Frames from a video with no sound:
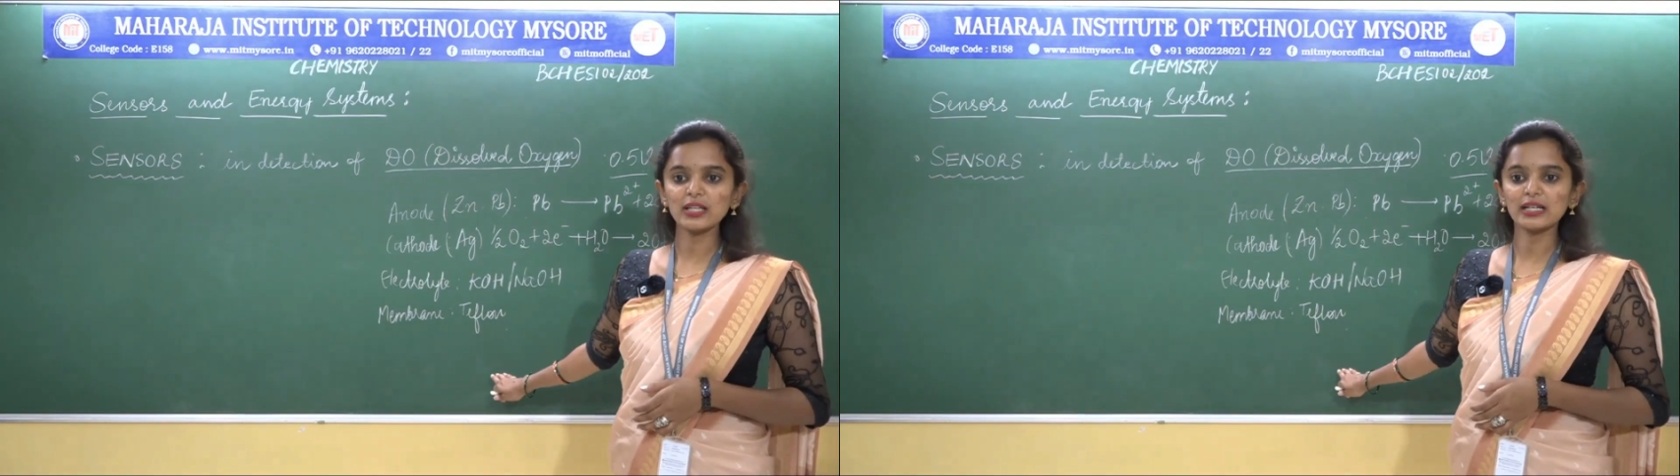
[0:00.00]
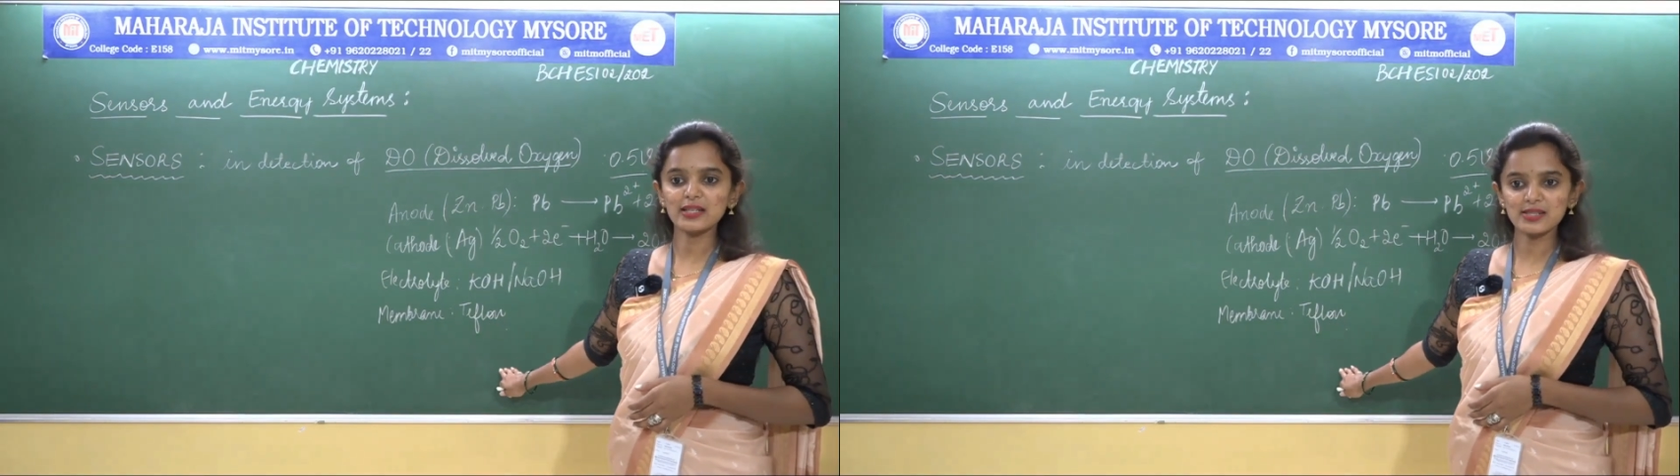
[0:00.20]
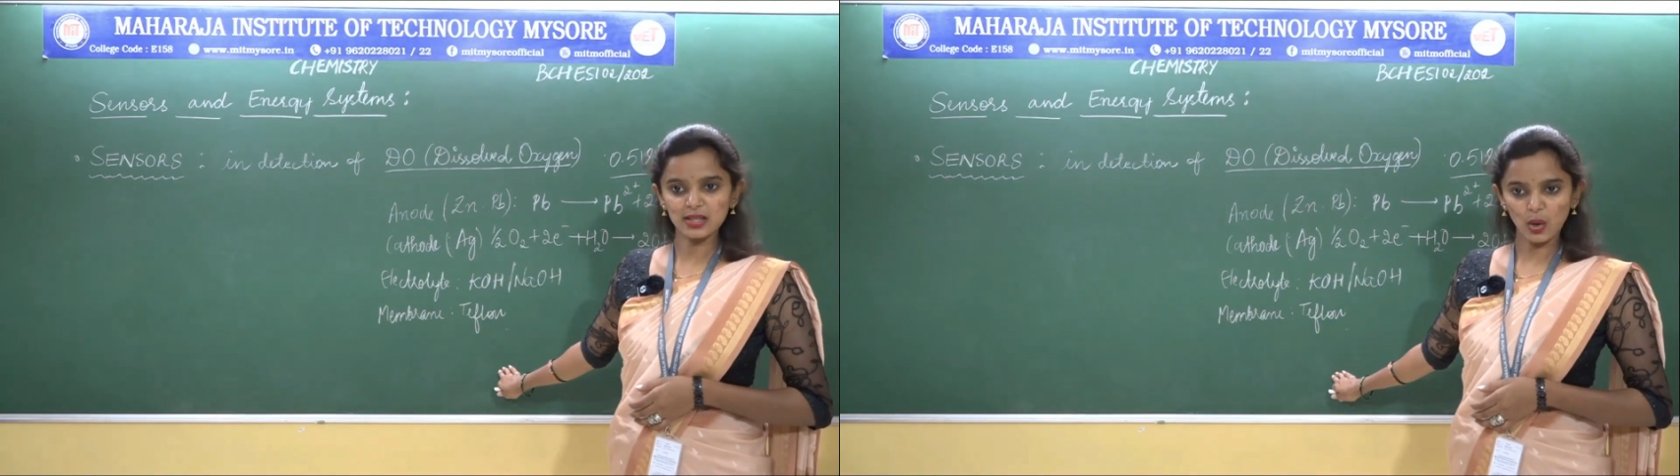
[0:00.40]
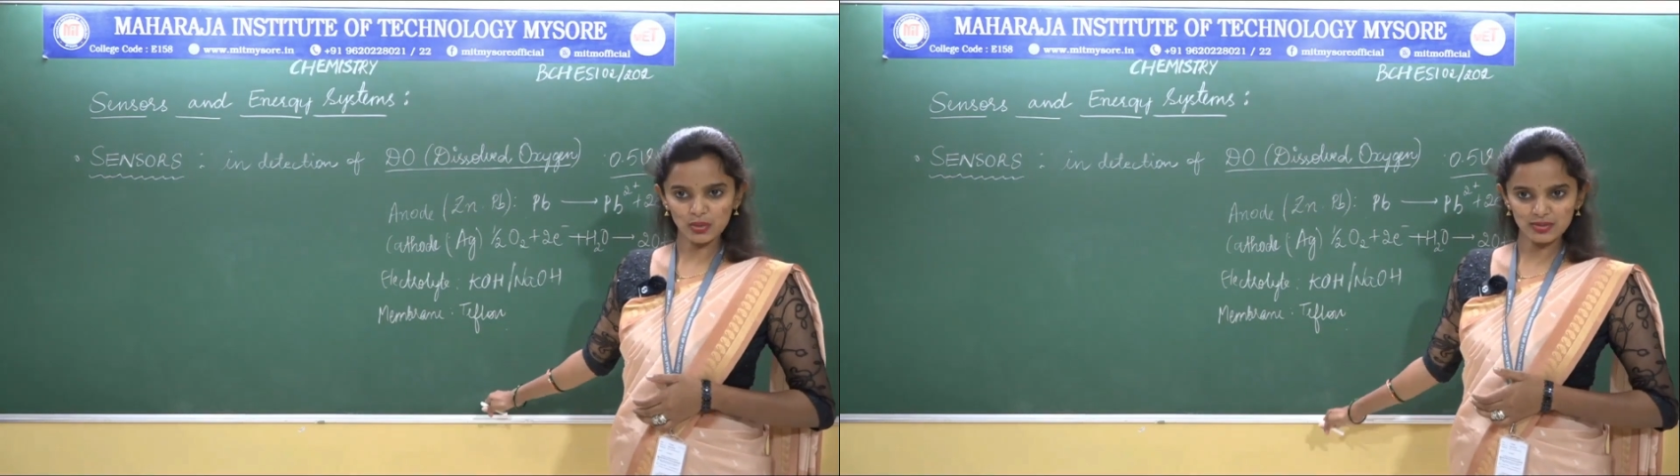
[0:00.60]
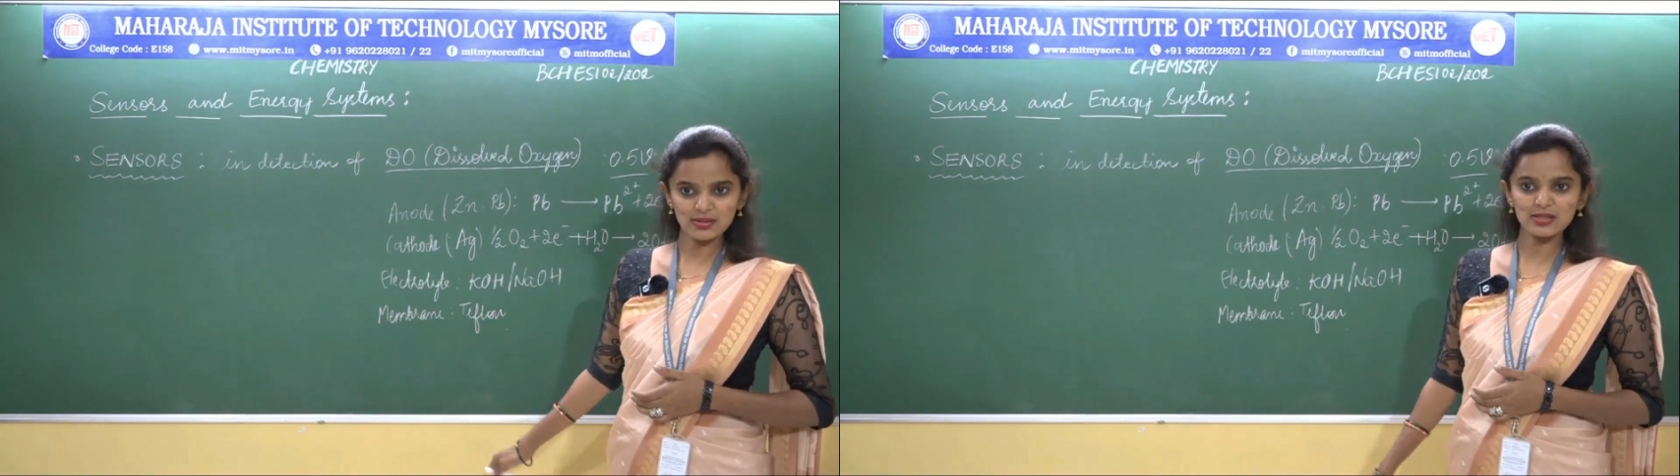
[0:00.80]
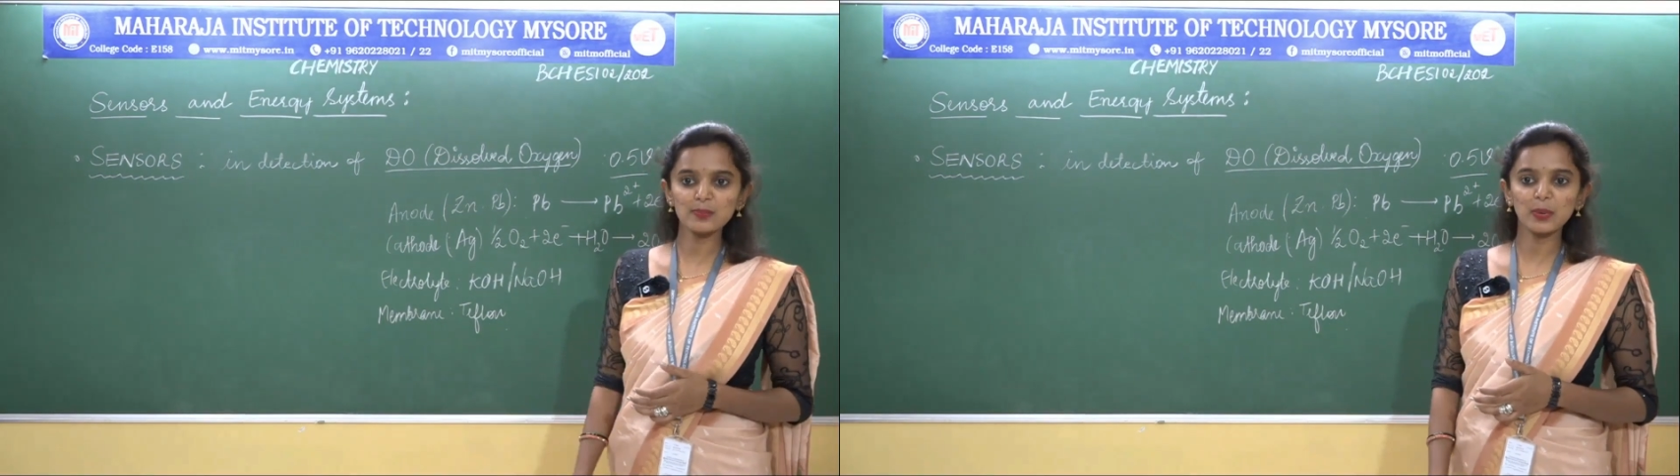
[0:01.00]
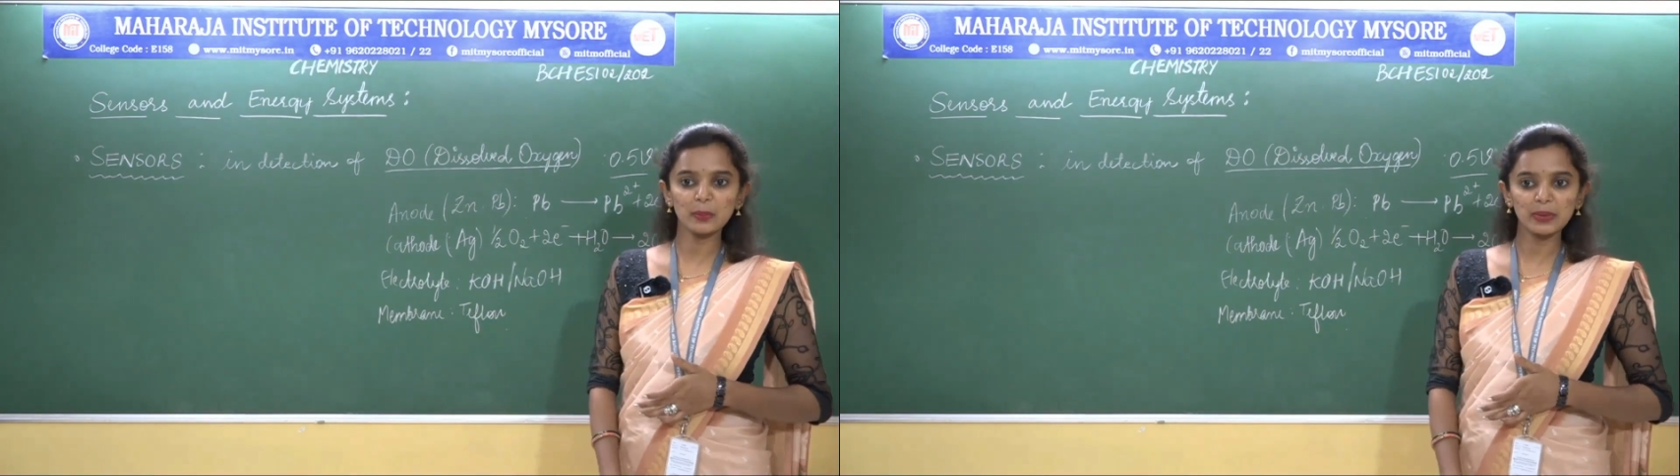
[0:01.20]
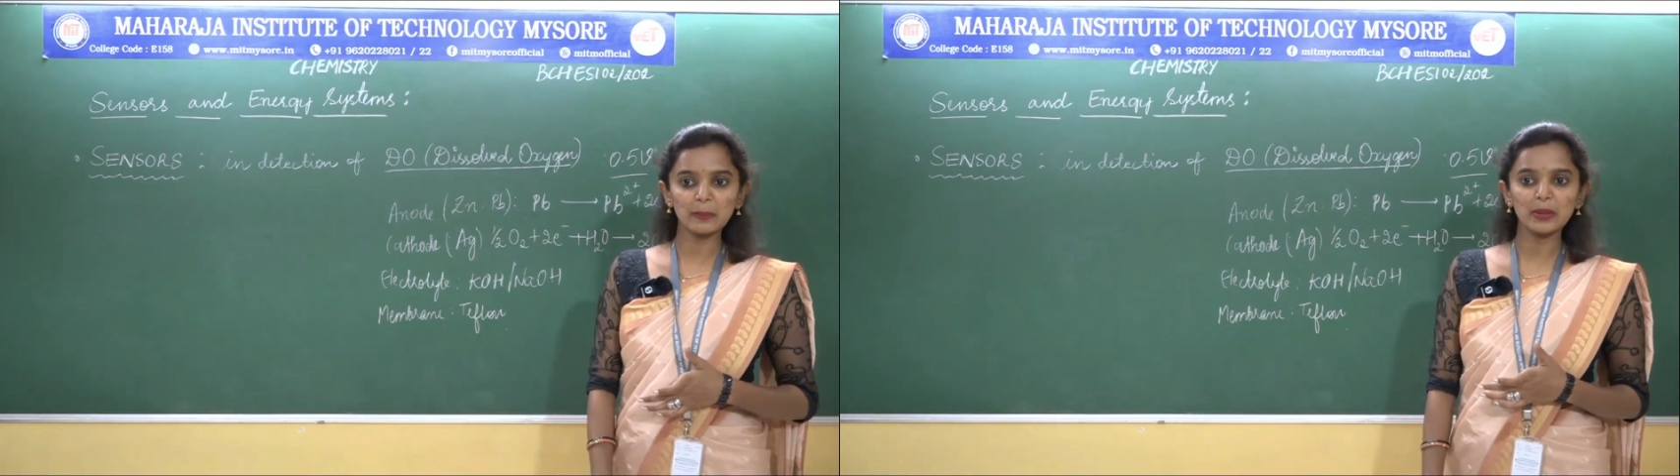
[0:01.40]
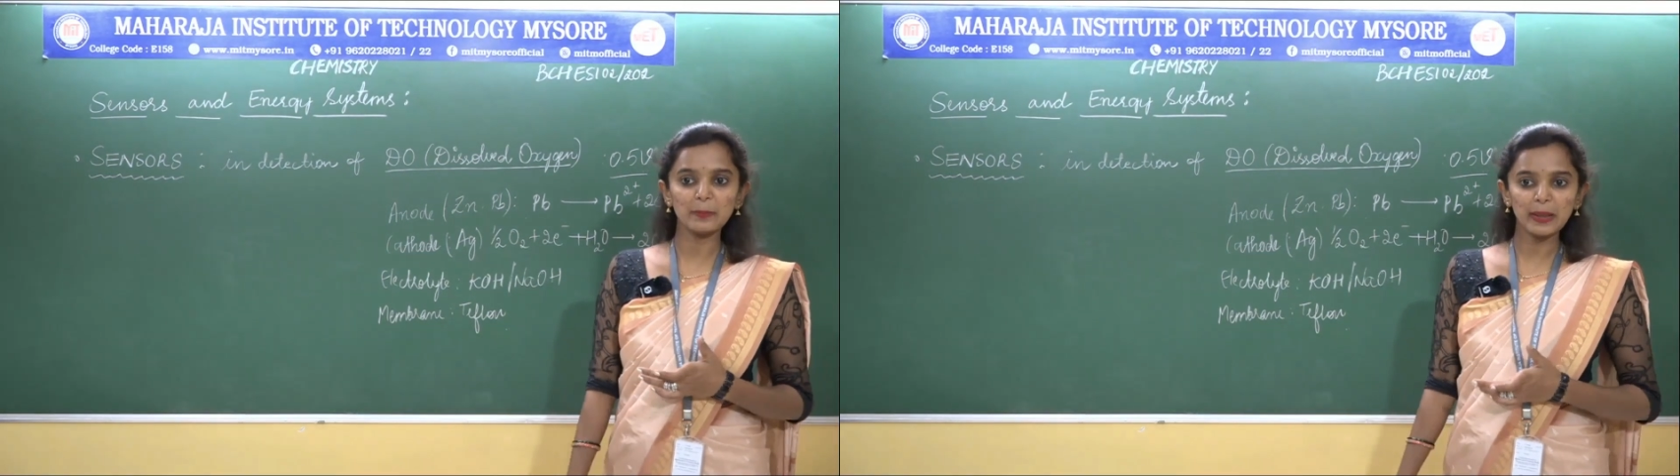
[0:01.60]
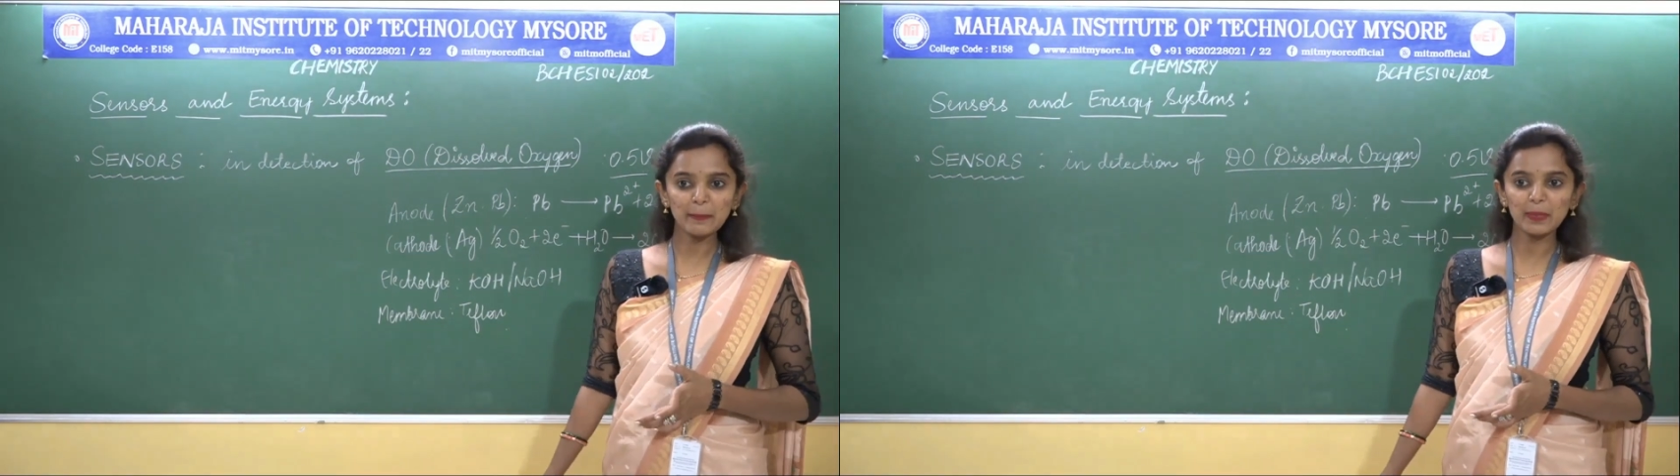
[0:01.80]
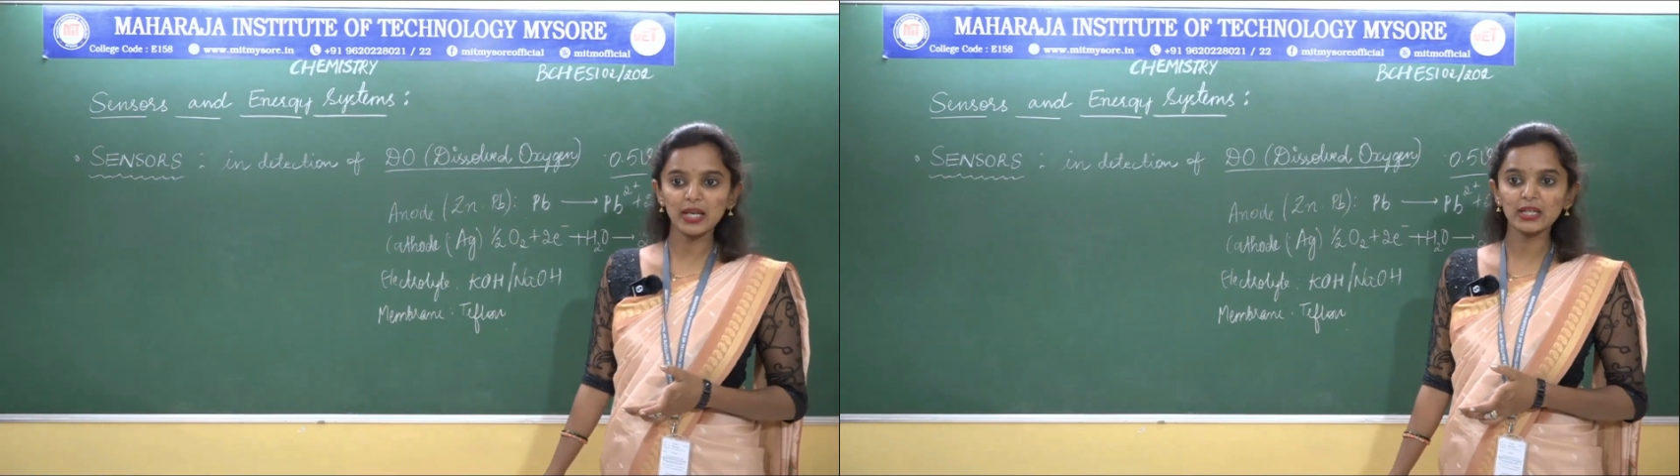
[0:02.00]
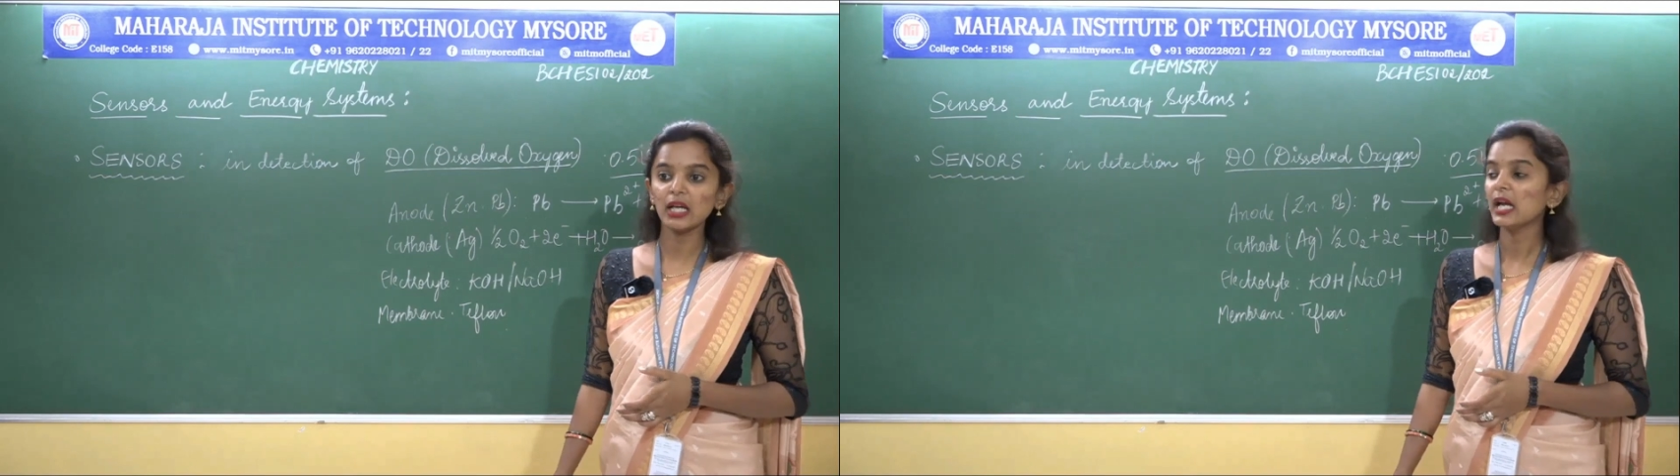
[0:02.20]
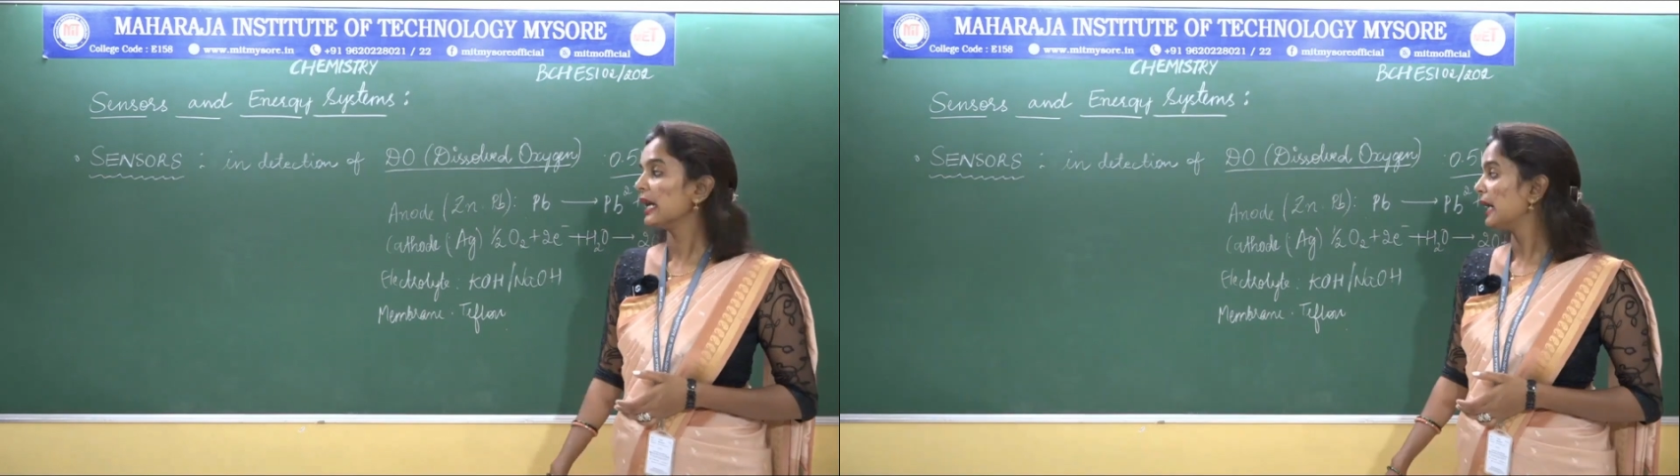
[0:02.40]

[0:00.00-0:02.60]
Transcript: that is the oxygen permeable membrane,